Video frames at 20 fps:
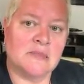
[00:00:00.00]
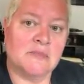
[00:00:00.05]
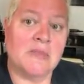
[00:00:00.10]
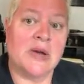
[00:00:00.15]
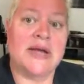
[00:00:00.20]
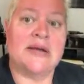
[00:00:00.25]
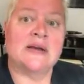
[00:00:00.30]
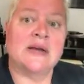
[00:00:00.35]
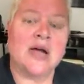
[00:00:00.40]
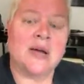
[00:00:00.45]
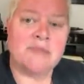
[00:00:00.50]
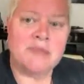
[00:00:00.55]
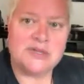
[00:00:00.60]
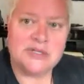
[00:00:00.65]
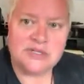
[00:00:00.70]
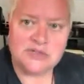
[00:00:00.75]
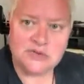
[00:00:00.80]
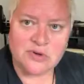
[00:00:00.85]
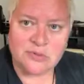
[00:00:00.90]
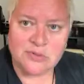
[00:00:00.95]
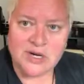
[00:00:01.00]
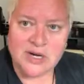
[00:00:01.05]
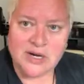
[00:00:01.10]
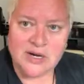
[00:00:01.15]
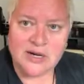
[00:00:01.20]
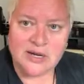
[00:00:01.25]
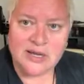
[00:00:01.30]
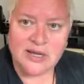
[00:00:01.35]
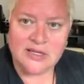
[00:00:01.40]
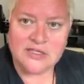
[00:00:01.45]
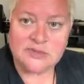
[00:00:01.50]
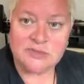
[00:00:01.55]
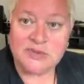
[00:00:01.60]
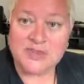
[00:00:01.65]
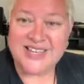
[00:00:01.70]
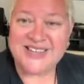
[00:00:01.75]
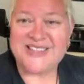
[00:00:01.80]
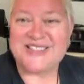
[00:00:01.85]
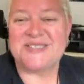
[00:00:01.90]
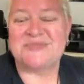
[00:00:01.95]
might not be discriminated against,
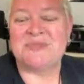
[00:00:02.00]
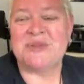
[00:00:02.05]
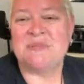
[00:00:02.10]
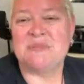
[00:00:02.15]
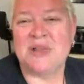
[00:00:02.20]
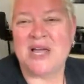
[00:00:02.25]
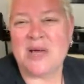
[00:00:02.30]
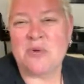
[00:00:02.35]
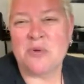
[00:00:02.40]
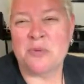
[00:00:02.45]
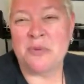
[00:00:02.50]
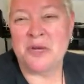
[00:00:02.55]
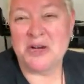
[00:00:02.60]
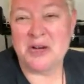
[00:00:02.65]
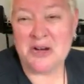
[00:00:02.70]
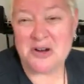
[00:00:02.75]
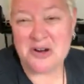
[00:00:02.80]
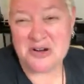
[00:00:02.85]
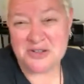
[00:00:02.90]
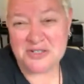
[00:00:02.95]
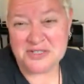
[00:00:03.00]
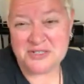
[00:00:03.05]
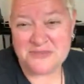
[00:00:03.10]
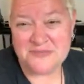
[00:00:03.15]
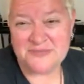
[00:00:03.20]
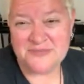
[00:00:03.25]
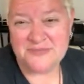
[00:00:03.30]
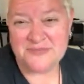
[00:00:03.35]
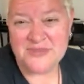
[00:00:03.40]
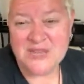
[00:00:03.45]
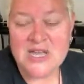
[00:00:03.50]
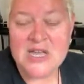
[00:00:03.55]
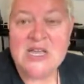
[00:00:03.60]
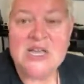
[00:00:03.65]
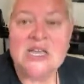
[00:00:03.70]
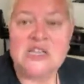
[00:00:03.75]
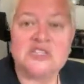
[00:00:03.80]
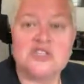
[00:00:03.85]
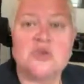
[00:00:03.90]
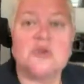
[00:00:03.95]
but that doesn't mean black women aren't.
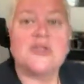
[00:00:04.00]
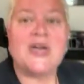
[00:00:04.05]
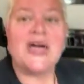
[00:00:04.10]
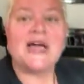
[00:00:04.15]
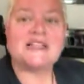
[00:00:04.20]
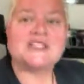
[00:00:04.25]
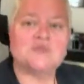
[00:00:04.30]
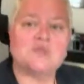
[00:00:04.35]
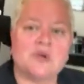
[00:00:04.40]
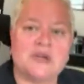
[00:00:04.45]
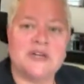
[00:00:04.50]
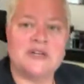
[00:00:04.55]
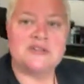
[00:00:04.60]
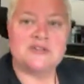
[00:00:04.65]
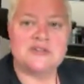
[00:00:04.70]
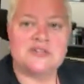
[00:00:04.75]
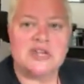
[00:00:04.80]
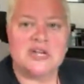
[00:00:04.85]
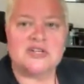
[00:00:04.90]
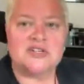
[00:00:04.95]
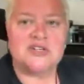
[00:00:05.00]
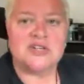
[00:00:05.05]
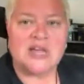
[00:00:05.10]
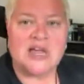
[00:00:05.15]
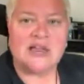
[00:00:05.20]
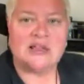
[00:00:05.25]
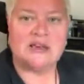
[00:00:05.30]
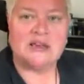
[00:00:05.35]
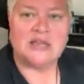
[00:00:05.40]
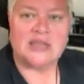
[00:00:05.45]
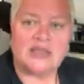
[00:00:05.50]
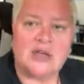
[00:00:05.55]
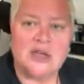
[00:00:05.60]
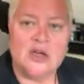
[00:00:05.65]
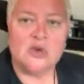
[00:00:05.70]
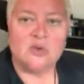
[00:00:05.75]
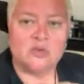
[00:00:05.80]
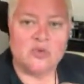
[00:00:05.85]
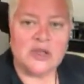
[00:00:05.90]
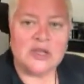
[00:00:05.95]
So that's where intersectionality
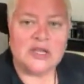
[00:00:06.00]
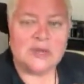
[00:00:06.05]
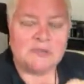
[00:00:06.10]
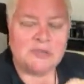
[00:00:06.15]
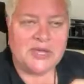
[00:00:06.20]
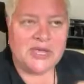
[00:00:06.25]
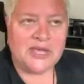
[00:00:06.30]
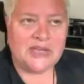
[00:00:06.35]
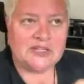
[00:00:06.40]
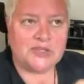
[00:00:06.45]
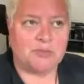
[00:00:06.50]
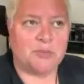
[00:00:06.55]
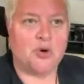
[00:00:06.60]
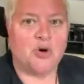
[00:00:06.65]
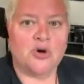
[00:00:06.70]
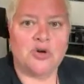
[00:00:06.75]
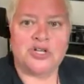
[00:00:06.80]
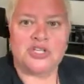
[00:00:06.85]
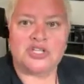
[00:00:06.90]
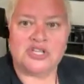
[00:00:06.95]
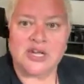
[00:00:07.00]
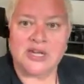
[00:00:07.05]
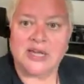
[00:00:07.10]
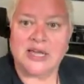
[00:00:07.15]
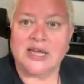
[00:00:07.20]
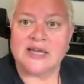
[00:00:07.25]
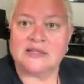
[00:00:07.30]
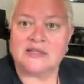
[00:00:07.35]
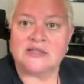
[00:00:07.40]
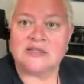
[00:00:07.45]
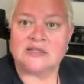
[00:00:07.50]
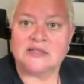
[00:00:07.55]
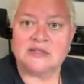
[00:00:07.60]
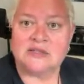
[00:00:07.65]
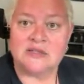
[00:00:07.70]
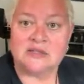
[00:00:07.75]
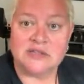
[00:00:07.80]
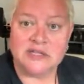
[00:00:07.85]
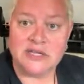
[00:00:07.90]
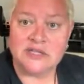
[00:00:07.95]
really began to push
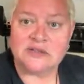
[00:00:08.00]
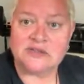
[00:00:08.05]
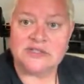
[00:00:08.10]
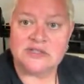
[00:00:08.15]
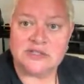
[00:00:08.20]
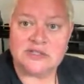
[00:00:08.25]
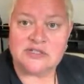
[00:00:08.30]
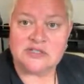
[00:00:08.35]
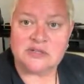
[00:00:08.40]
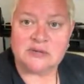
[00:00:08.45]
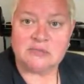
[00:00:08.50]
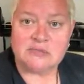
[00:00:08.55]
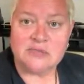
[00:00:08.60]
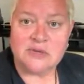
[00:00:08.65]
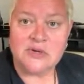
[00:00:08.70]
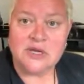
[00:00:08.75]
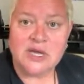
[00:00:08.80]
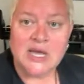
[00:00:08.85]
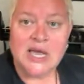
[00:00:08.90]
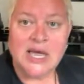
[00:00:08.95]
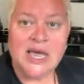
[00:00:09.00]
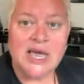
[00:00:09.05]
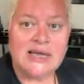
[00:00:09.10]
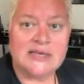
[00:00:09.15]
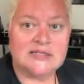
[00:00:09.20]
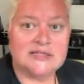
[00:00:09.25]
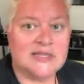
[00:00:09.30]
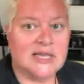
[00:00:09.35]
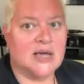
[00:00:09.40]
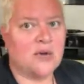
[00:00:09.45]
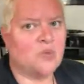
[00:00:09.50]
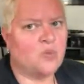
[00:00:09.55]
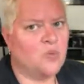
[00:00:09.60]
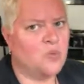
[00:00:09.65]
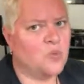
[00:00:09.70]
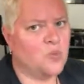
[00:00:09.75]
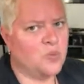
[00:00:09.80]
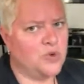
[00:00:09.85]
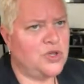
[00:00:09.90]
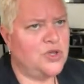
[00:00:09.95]
against the legal system and say,
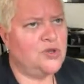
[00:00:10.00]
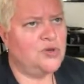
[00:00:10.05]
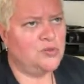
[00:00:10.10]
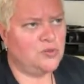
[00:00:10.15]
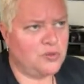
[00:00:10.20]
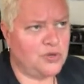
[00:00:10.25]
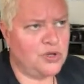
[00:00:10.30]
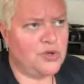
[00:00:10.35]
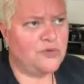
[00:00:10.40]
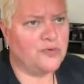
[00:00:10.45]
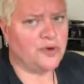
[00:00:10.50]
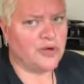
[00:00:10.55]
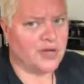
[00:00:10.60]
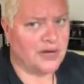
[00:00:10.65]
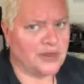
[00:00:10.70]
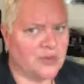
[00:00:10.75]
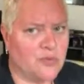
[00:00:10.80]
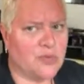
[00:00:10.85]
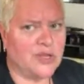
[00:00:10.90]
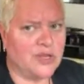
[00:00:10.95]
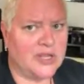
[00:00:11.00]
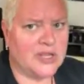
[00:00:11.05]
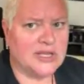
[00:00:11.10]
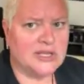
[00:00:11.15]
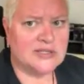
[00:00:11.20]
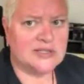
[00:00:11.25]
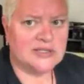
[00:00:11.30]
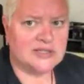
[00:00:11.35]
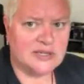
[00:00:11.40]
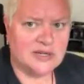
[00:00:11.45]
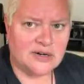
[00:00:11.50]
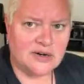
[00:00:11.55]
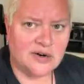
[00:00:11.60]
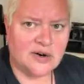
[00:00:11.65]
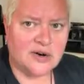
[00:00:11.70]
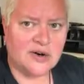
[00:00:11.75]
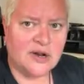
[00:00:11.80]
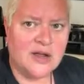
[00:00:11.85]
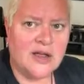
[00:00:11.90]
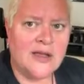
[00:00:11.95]
you've got to really
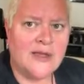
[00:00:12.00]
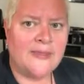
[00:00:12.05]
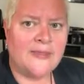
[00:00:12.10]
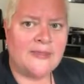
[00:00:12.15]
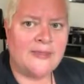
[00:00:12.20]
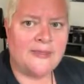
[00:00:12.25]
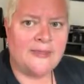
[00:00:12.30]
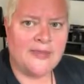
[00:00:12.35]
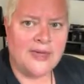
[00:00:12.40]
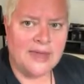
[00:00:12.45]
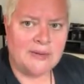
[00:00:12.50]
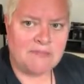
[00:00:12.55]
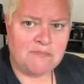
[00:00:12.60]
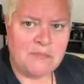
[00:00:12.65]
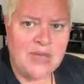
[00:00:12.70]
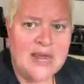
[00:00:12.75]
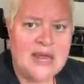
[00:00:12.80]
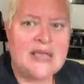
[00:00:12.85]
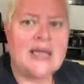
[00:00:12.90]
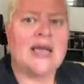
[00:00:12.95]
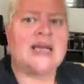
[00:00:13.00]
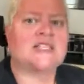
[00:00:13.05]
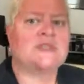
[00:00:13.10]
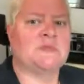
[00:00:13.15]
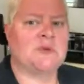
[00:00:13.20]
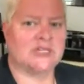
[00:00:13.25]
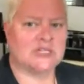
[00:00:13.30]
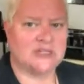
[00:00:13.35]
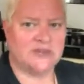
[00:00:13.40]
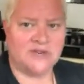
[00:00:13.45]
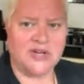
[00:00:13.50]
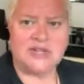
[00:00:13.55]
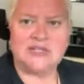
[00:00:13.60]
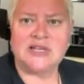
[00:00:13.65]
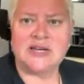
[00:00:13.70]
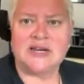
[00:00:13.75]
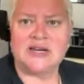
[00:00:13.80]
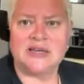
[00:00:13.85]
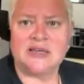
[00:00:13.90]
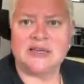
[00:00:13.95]
consider that many aspects of
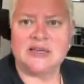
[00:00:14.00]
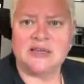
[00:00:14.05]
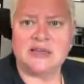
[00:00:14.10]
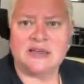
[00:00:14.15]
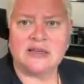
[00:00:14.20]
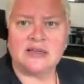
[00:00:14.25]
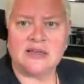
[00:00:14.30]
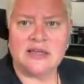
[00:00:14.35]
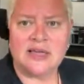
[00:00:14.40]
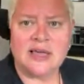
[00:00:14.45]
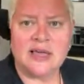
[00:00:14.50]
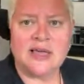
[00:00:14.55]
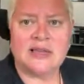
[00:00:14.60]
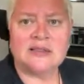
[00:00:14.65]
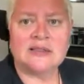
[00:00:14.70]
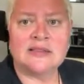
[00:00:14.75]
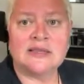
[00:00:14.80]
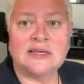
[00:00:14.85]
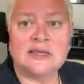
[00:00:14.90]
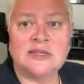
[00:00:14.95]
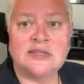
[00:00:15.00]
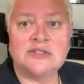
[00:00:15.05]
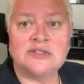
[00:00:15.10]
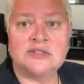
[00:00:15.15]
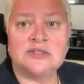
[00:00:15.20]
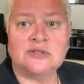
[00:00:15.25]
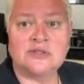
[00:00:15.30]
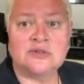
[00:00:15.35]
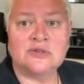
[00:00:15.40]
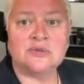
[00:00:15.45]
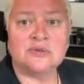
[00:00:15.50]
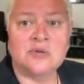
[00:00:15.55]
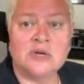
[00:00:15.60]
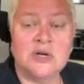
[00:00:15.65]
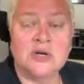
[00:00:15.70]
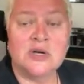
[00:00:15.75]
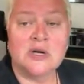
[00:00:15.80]
identity can lead to